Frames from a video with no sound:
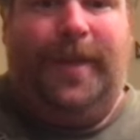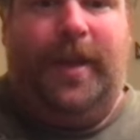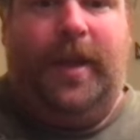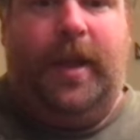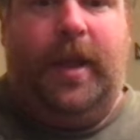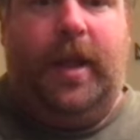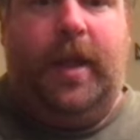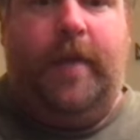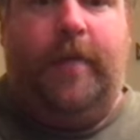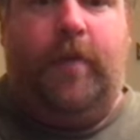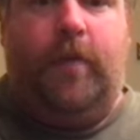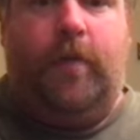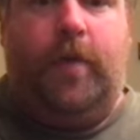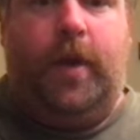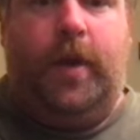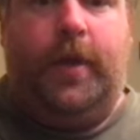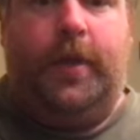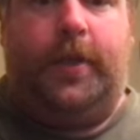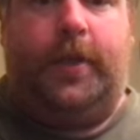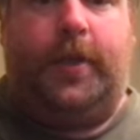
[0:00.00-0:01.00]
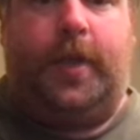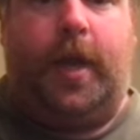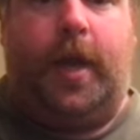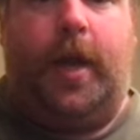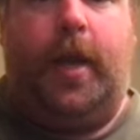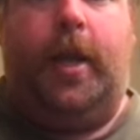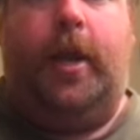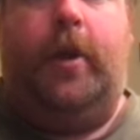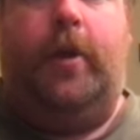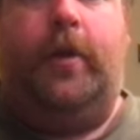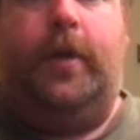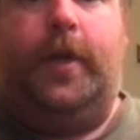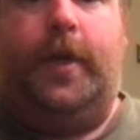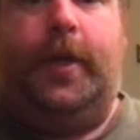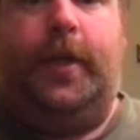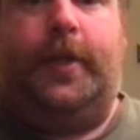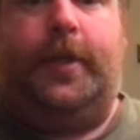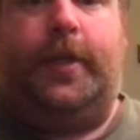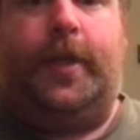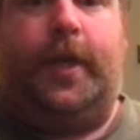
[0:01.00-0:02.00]
Hey everyone, Scott here to
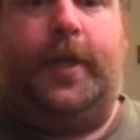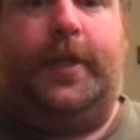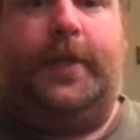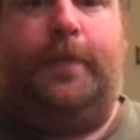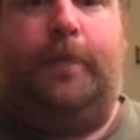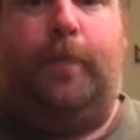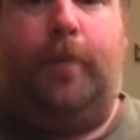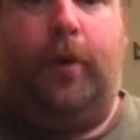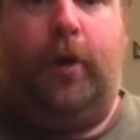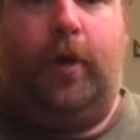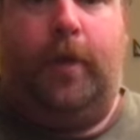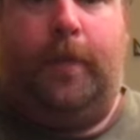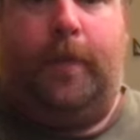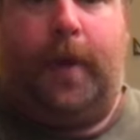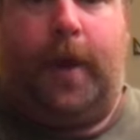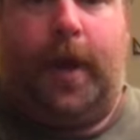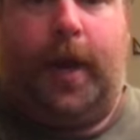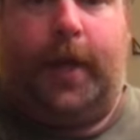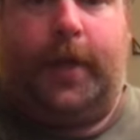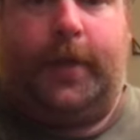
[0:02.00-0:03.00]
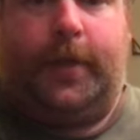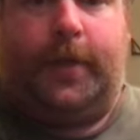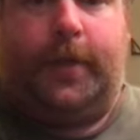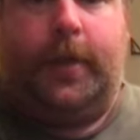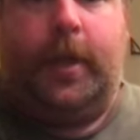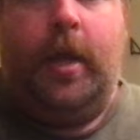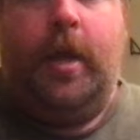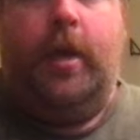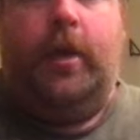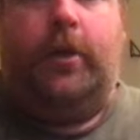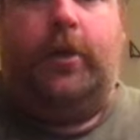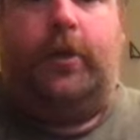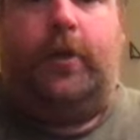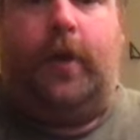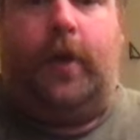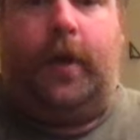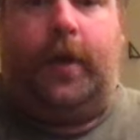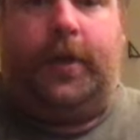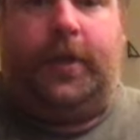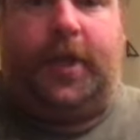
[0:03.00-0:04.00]
discuss Bird Box,
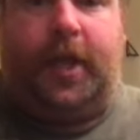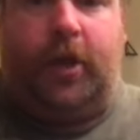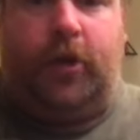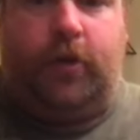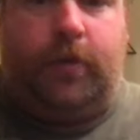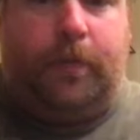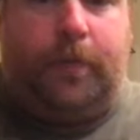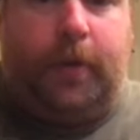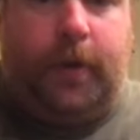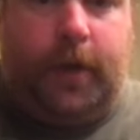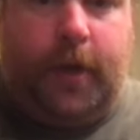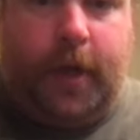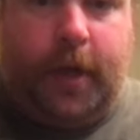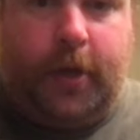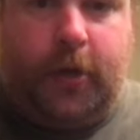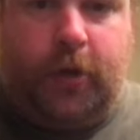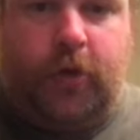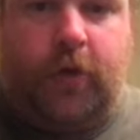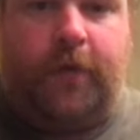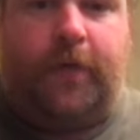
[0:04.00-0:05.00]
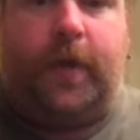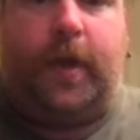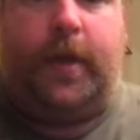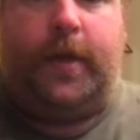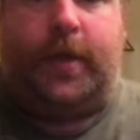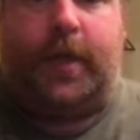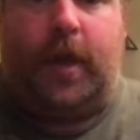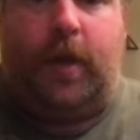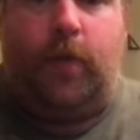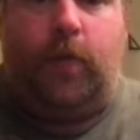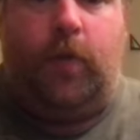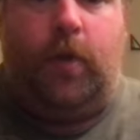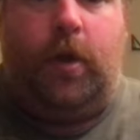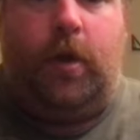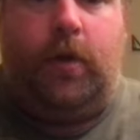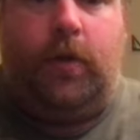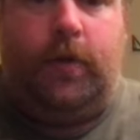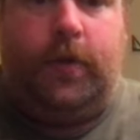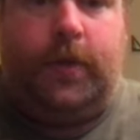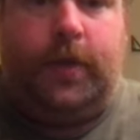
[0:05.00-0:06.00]
starring Sandra Bullock, Trevante
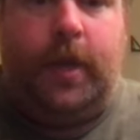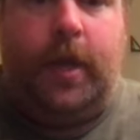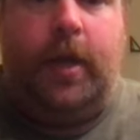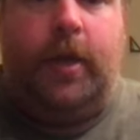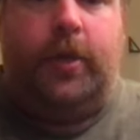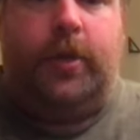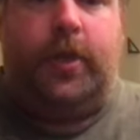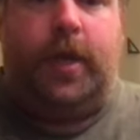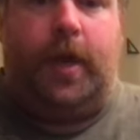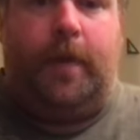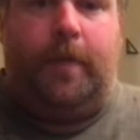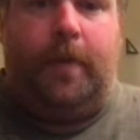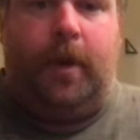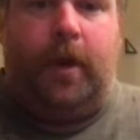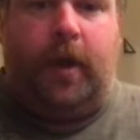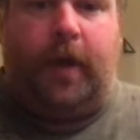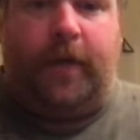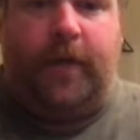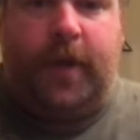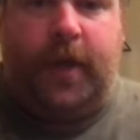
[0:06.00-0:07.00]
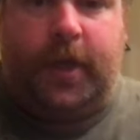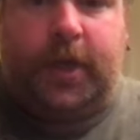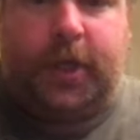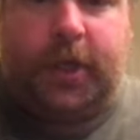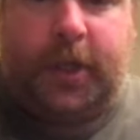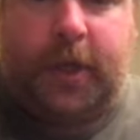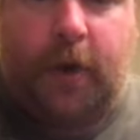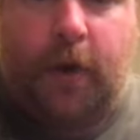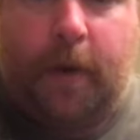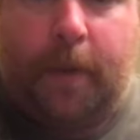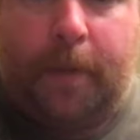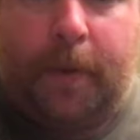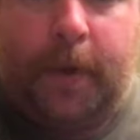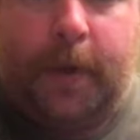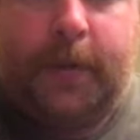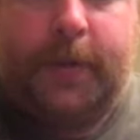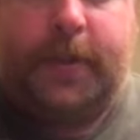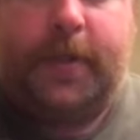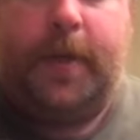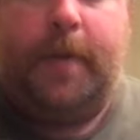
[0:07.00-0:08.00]
Rhodes, John Malkovich, Sarah
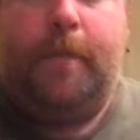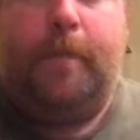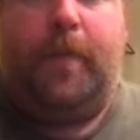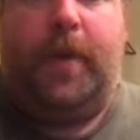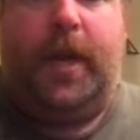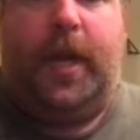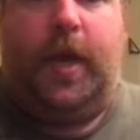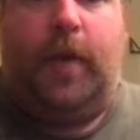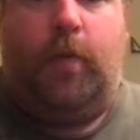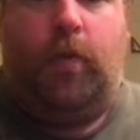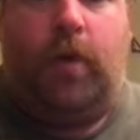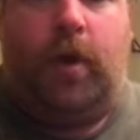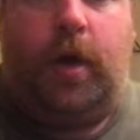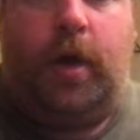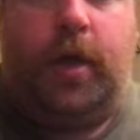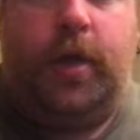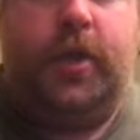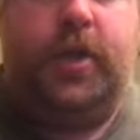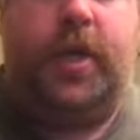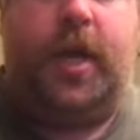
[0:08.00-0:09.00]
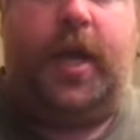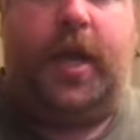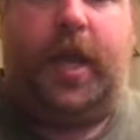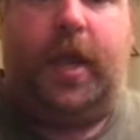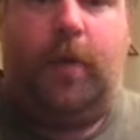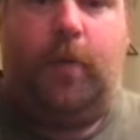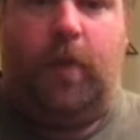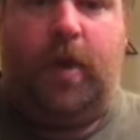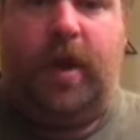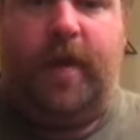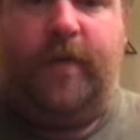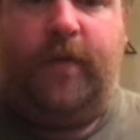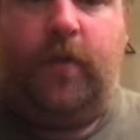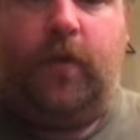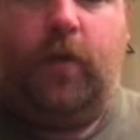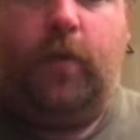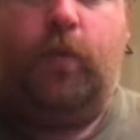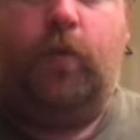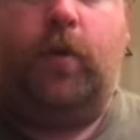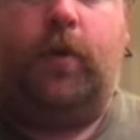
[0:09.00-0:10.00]
Paulson, BD Wong, Jackie
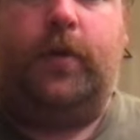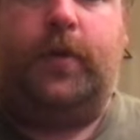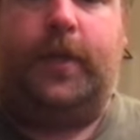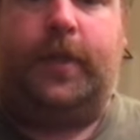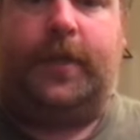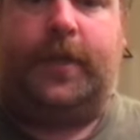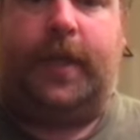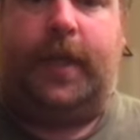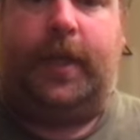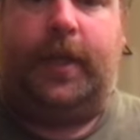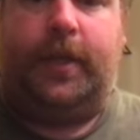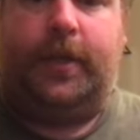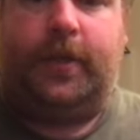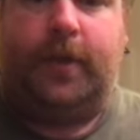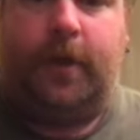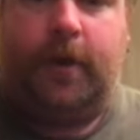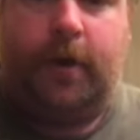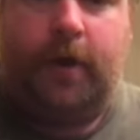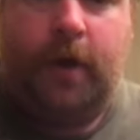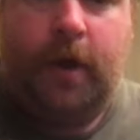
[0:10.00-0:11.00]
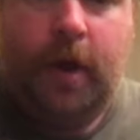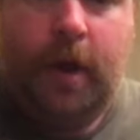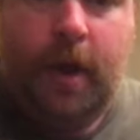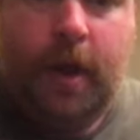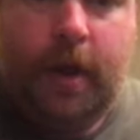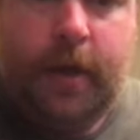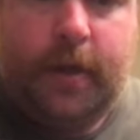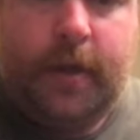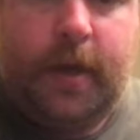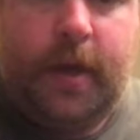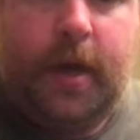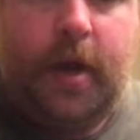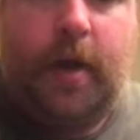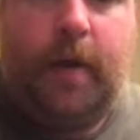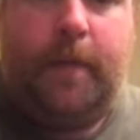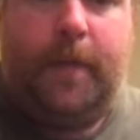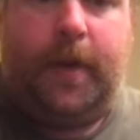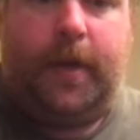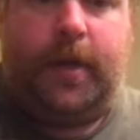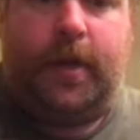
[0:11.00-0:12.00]
Weaver, Rosa Salazar, Danielle
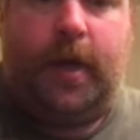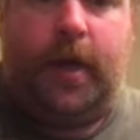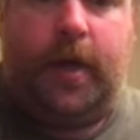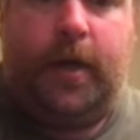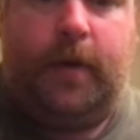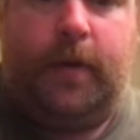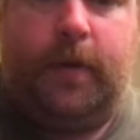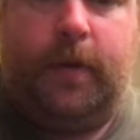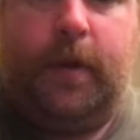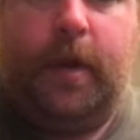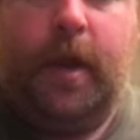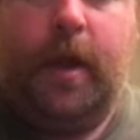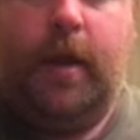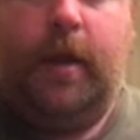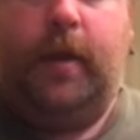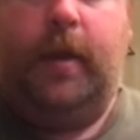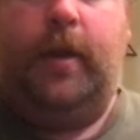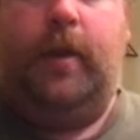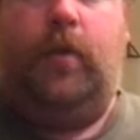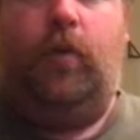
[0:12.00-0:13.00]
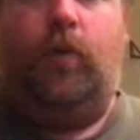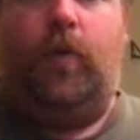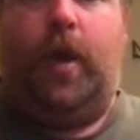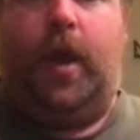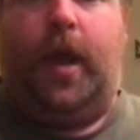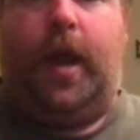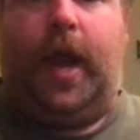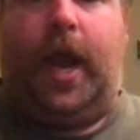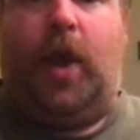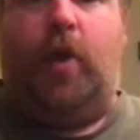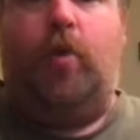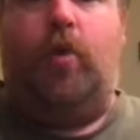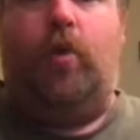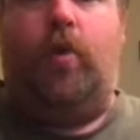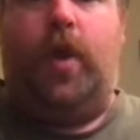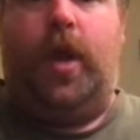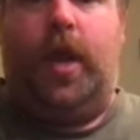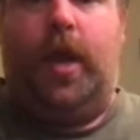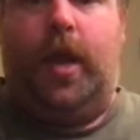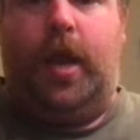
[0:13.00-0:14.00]
McDonald, Lil Ray
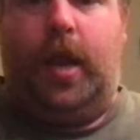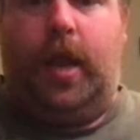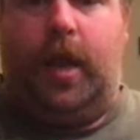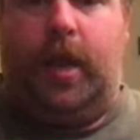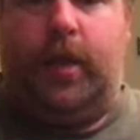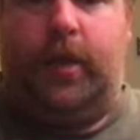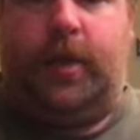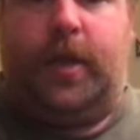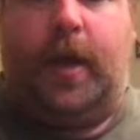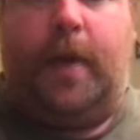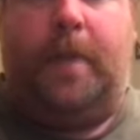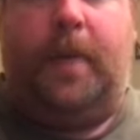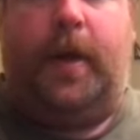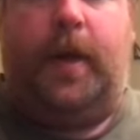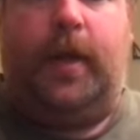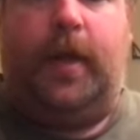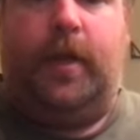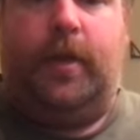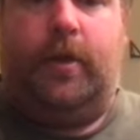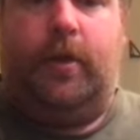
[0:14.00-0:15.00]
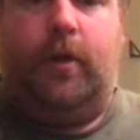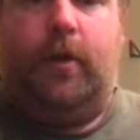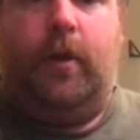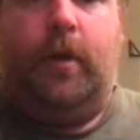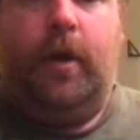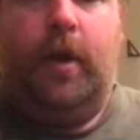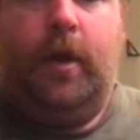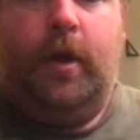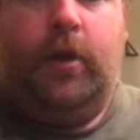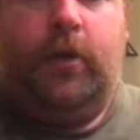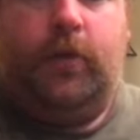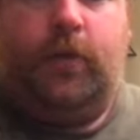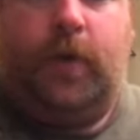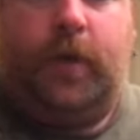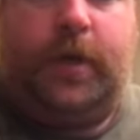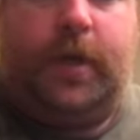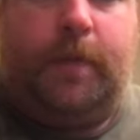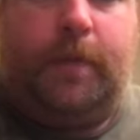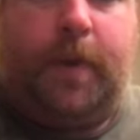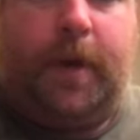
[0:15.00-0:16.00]
Howery, and Tom Hollander,
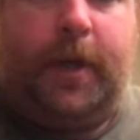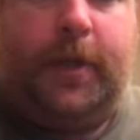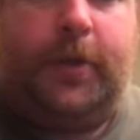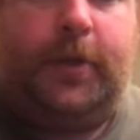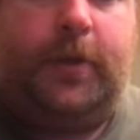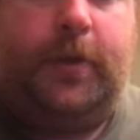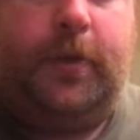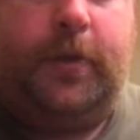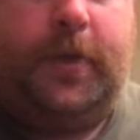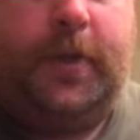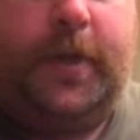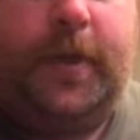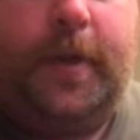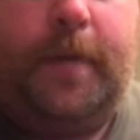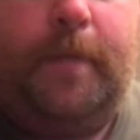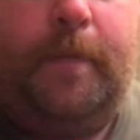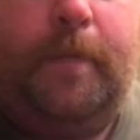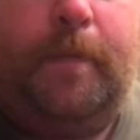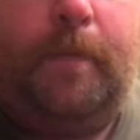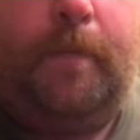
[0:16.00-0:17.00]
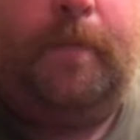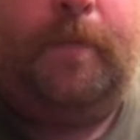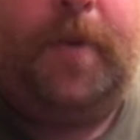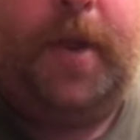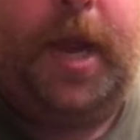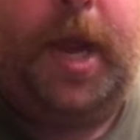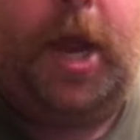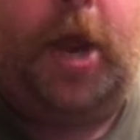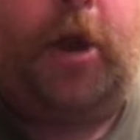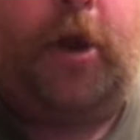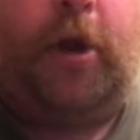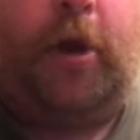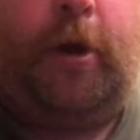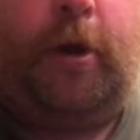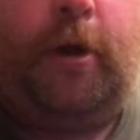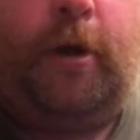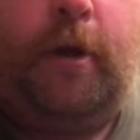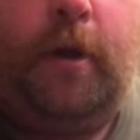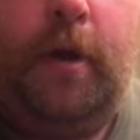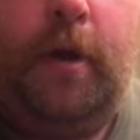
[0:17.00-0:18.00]
directed by Susan Bier.